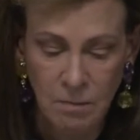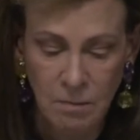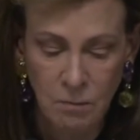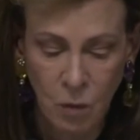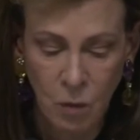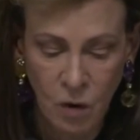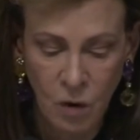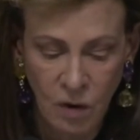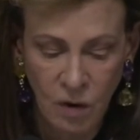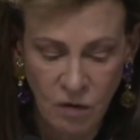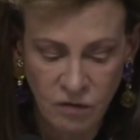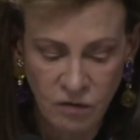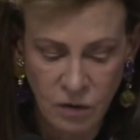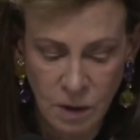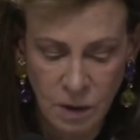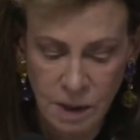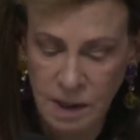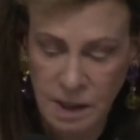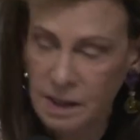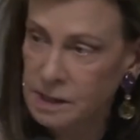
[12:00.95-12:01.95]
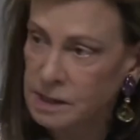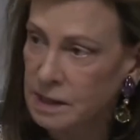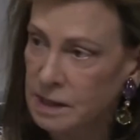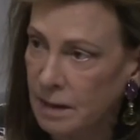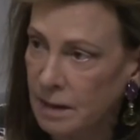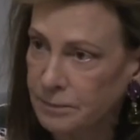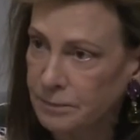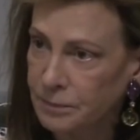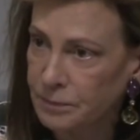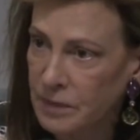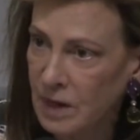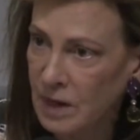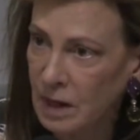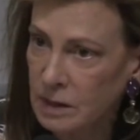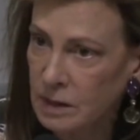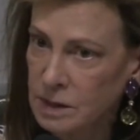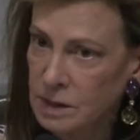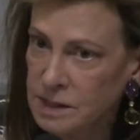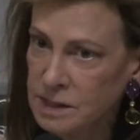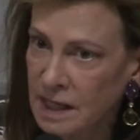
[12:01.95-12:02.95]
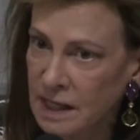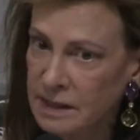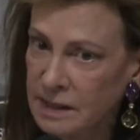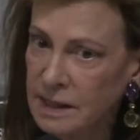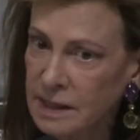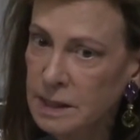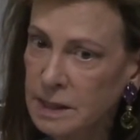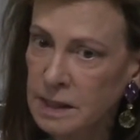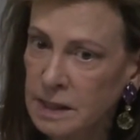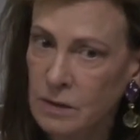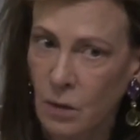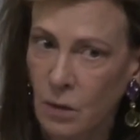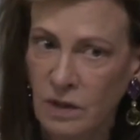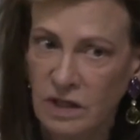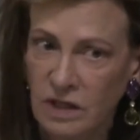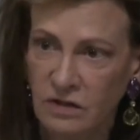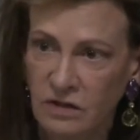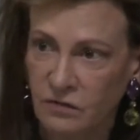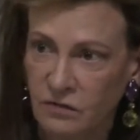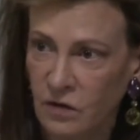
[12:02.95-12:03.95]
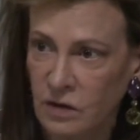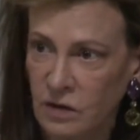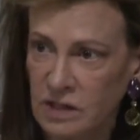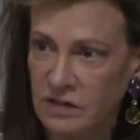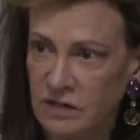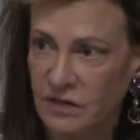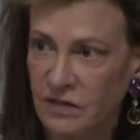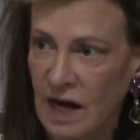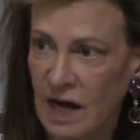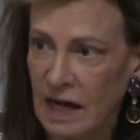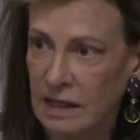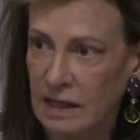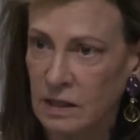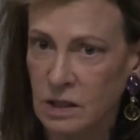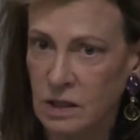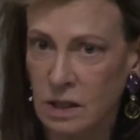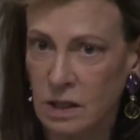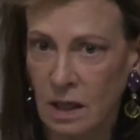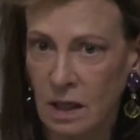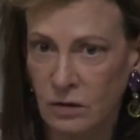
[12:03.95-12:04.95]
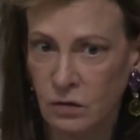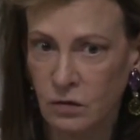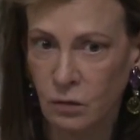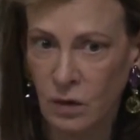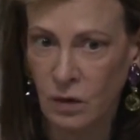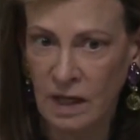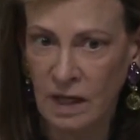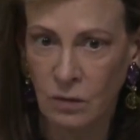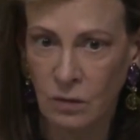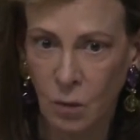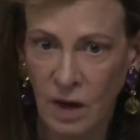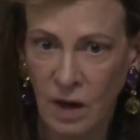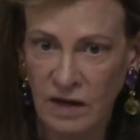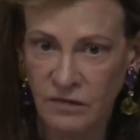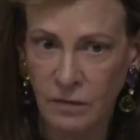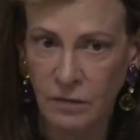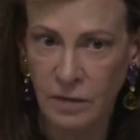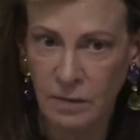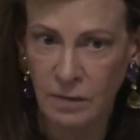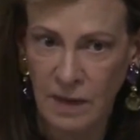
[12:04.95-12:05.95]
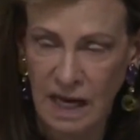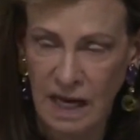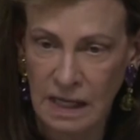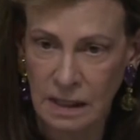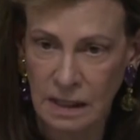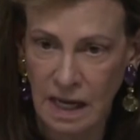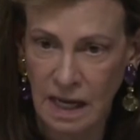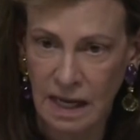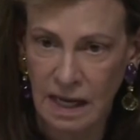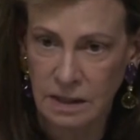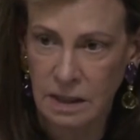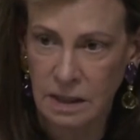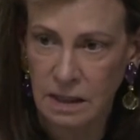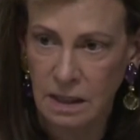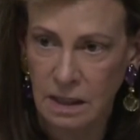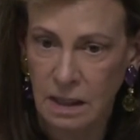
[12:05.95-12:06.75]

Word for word: Moreover, she's um, said that she's going to diversify trade away from the mainland